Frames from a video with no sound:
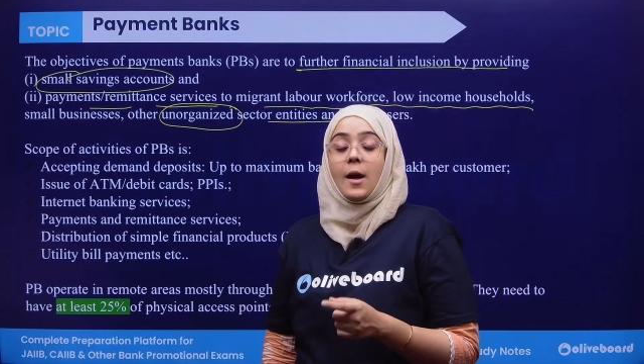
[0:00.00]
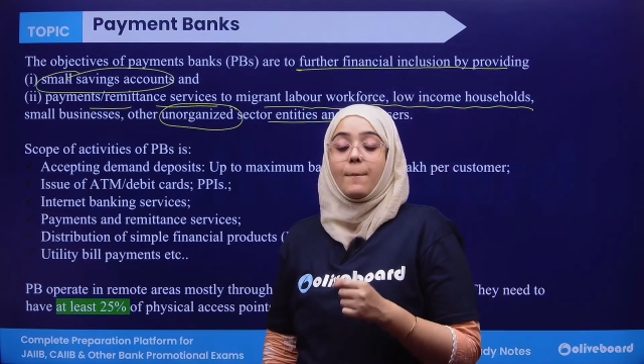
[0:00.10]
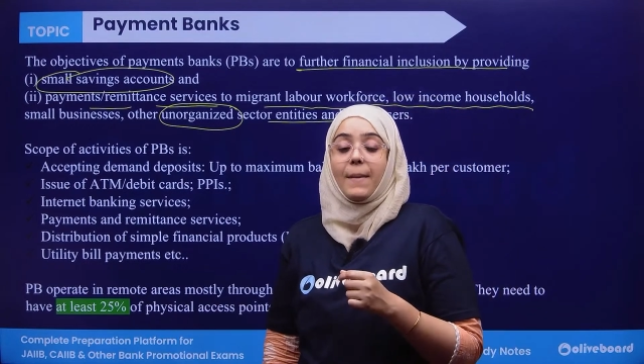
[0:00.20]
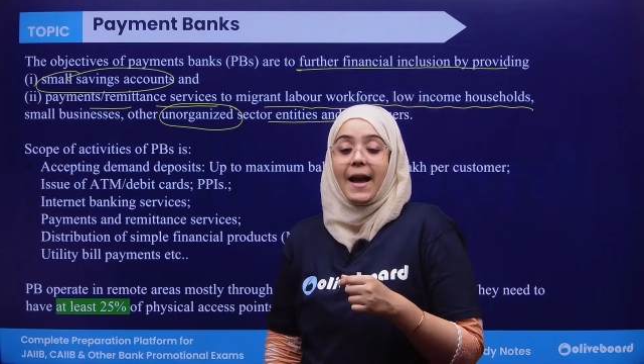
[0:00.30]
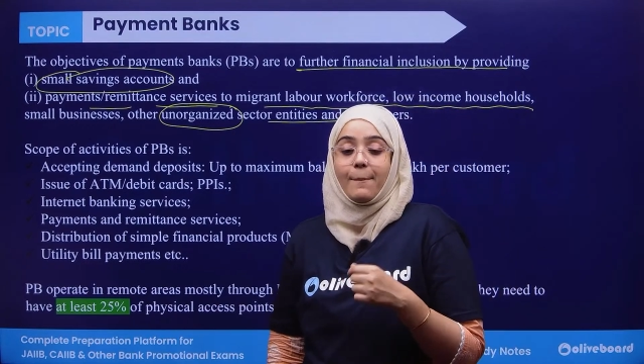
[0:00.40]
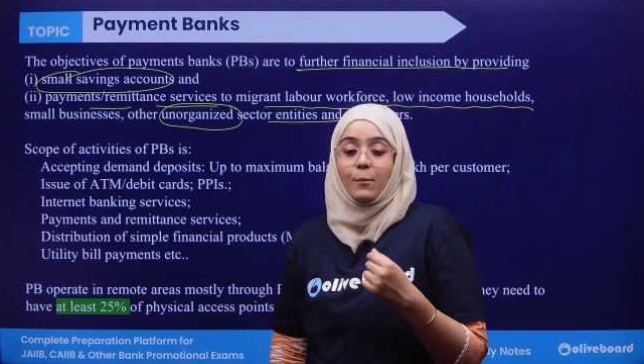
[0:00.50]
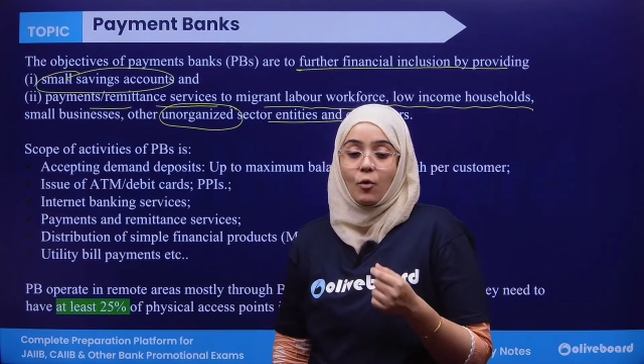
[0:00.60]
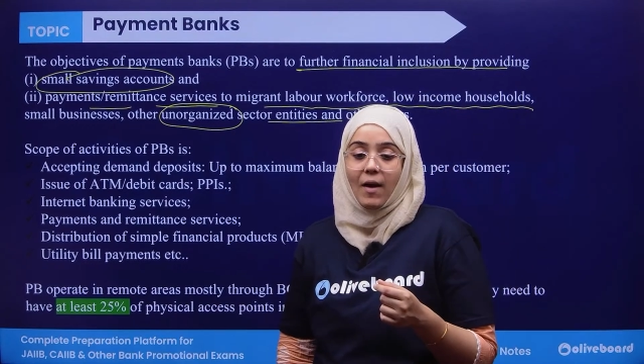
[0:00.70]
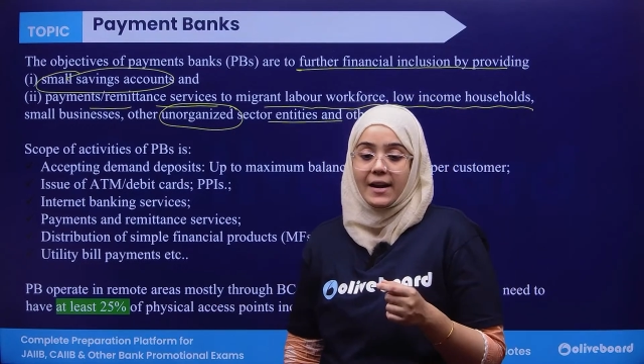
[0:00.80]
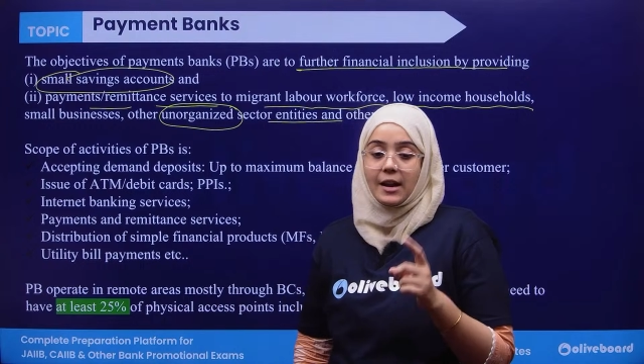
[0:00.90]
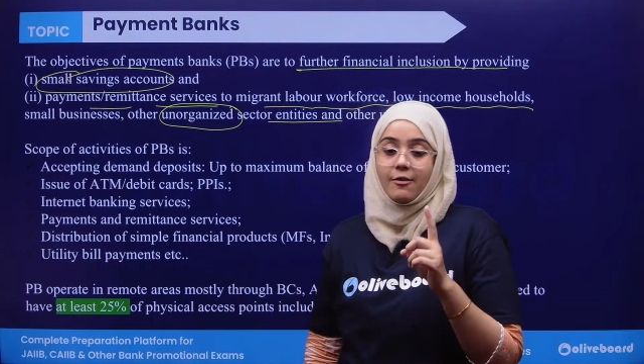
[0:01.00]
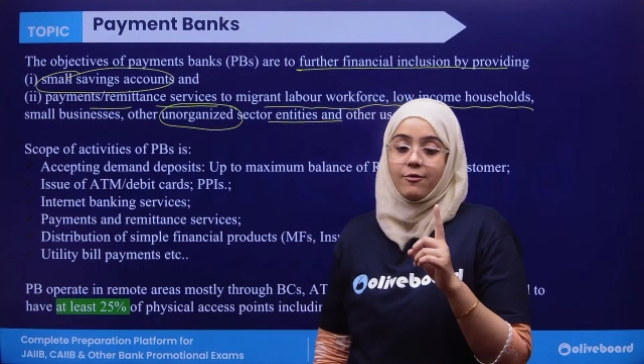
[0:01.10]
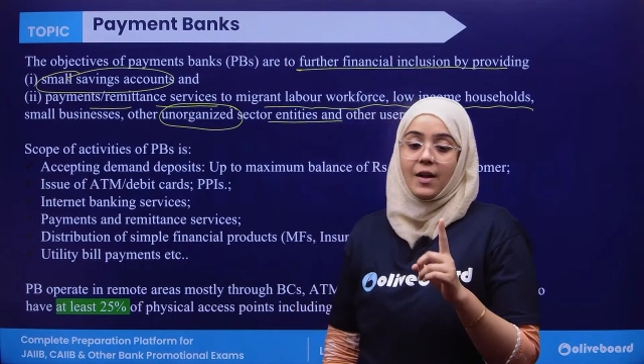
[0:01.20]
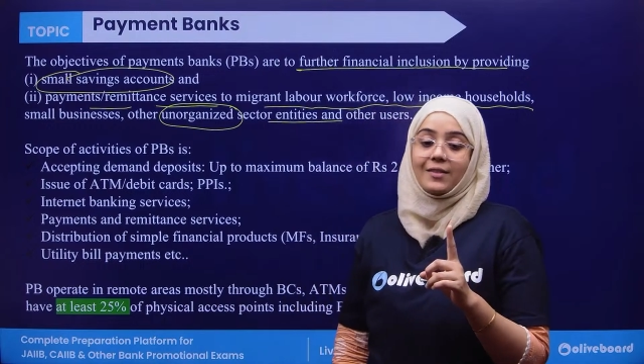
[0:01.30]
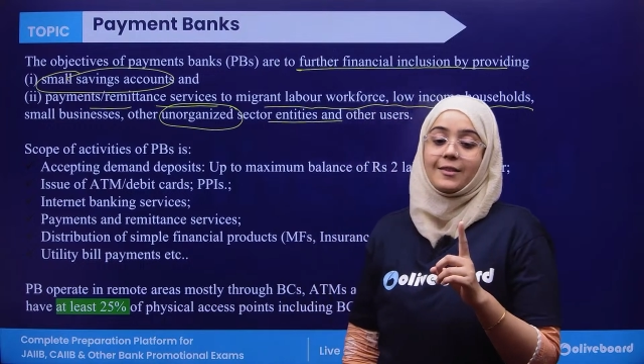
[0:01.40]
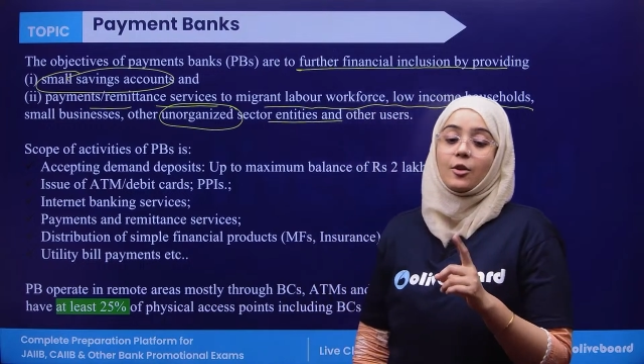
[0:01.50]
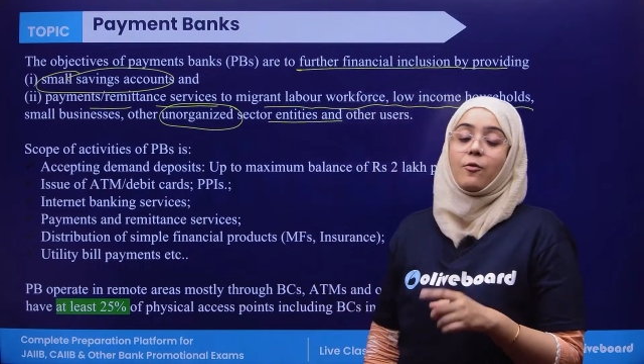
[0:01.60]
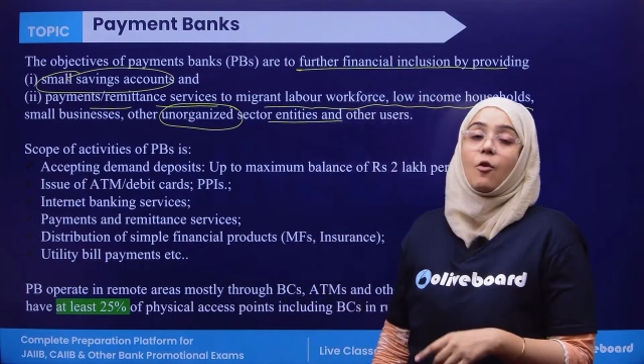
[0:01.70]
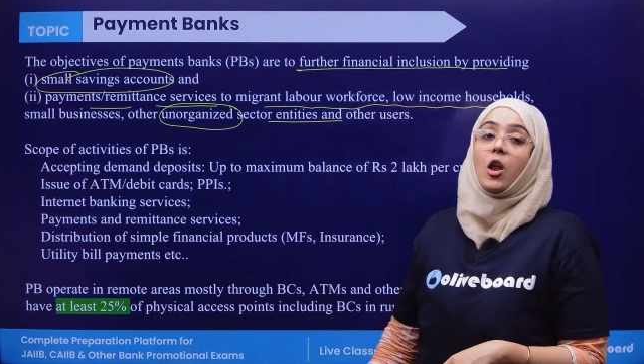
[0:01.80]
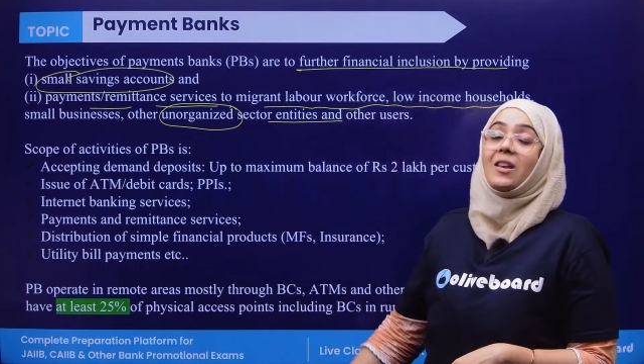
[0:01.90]
By providing first of
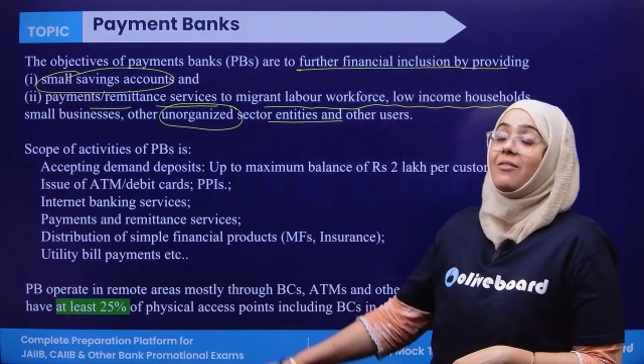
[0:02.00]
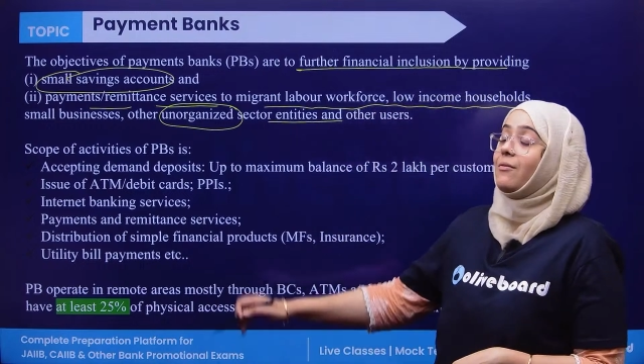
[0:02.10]
all